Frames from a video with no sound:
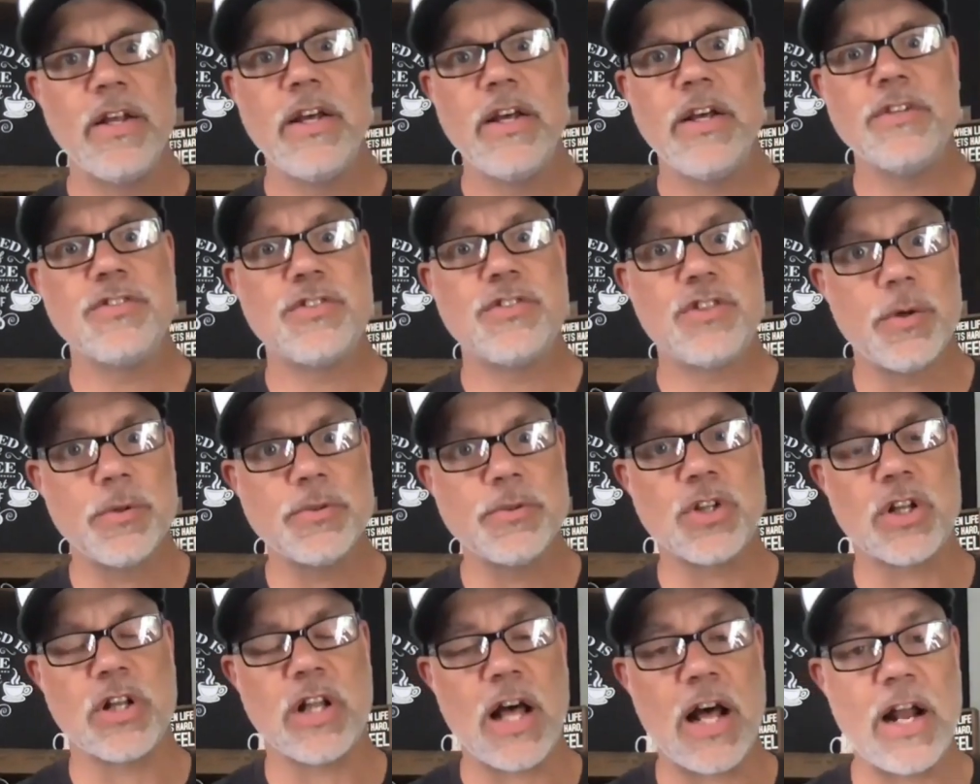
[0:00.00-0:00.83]
Still was
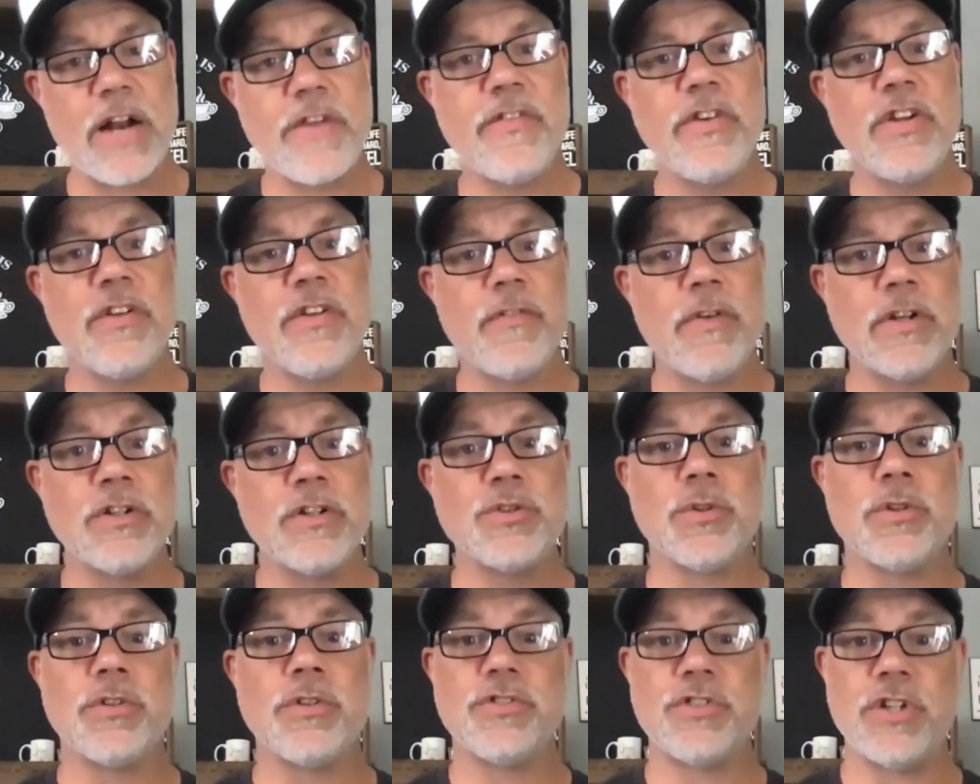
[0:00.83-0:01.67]
a lot of
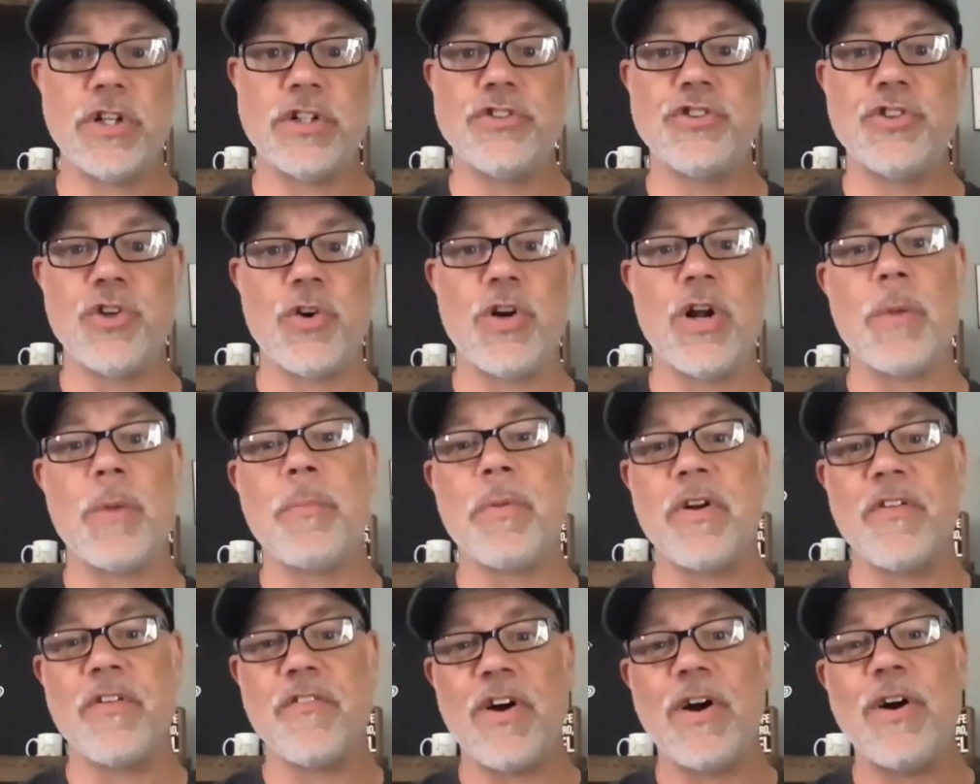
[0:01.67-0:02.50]
individuals that showed up
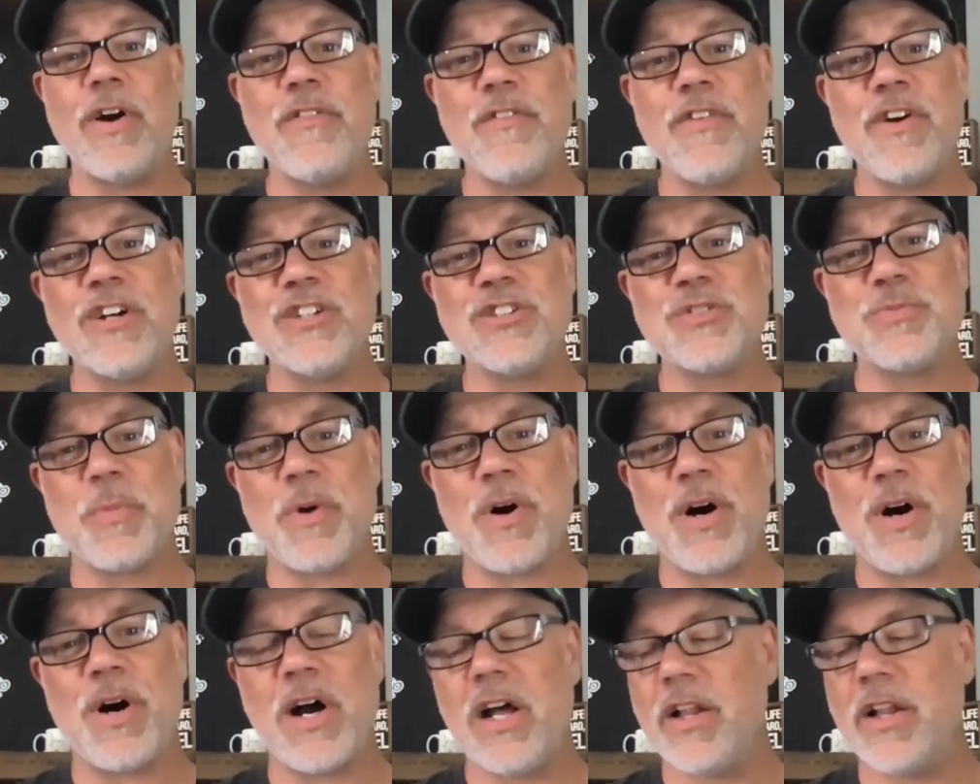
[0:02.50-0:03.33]
on a very, very
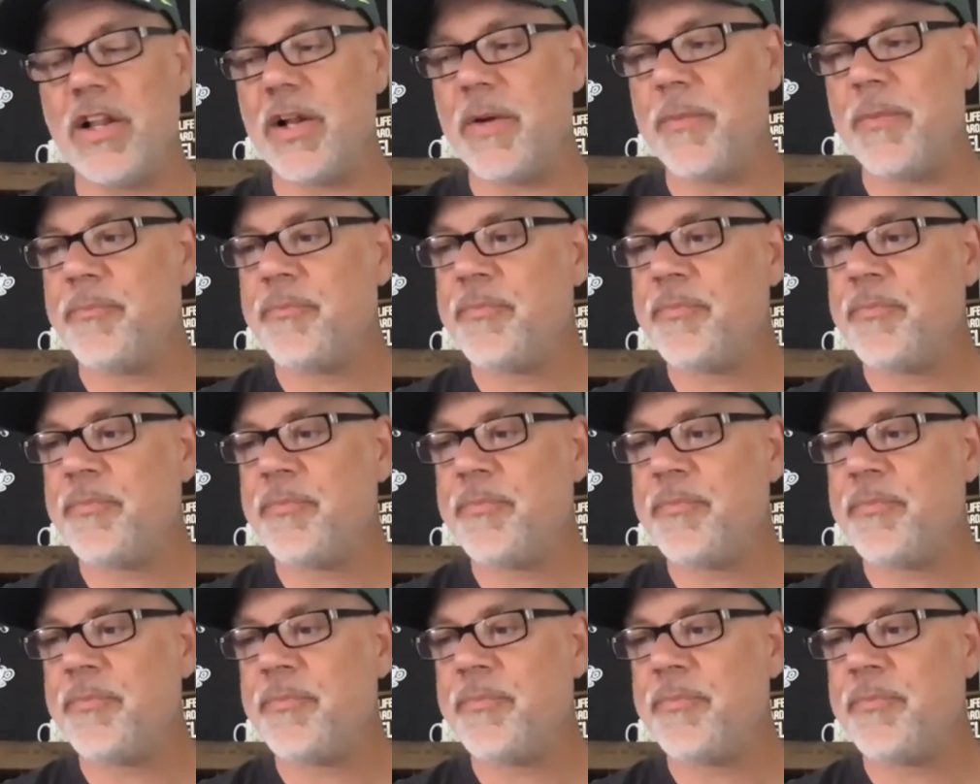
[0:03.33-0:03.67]
small island